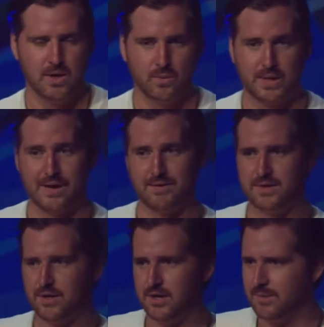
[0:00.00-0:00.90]
We have
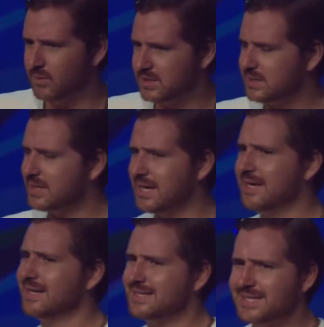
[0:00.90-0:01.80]
Ethereum, which they,
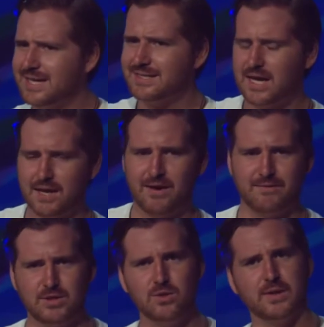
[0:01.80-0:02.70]
in a sense, kind of
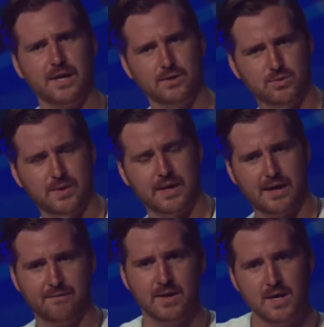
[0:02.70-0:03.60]
have two layers, where they
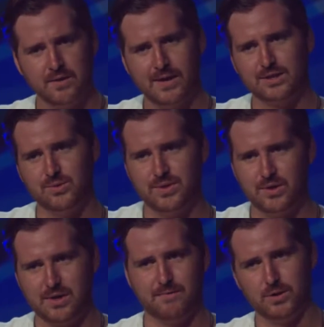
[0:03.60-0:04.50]
have their actual
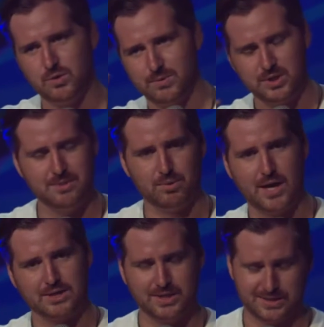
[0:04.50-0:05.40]
Ethereum virtual machine
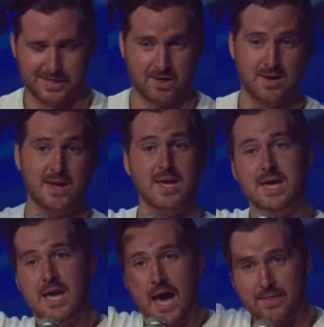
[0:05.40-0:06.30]
blockchain layer,
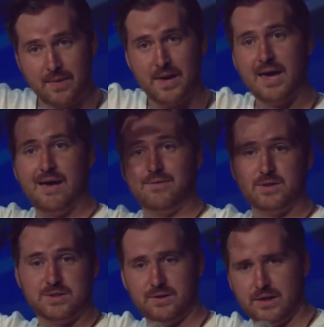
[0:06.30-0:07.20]
and then they have
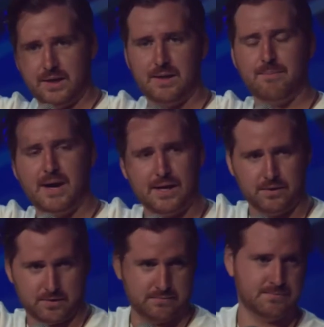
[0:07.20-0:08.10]
their Solidity
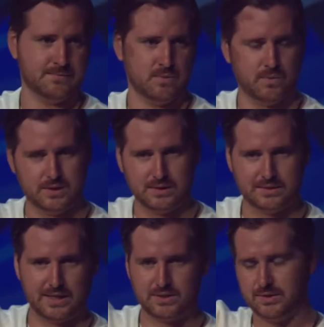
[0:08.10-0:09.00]
compiler, which
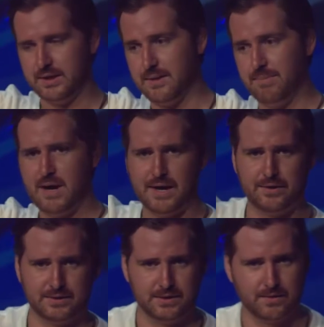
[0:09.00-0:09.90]
essentially
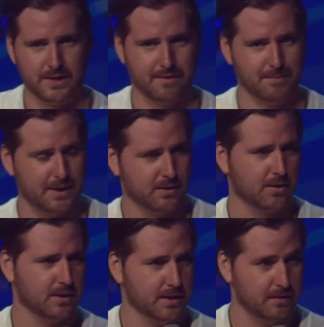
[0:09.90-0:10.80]
compiles into their native
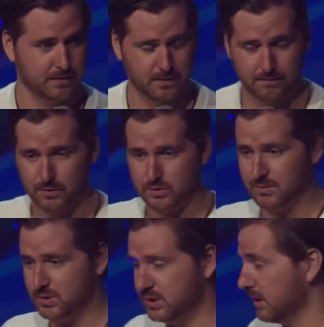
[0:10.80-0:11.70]
bytecode, into the Ethereum
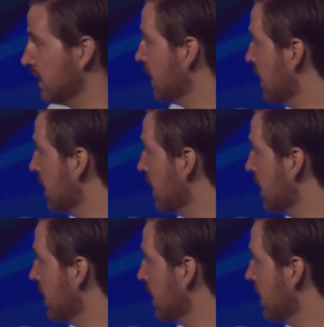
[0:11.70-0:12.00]
virtual machine.